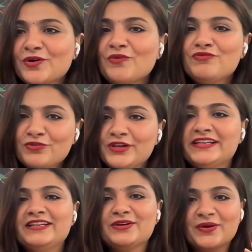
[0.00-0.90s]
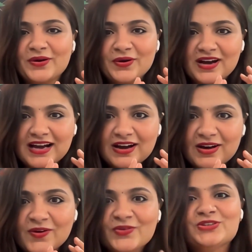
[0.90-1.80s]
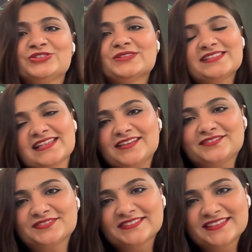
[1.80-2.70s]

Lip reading: your fully original self?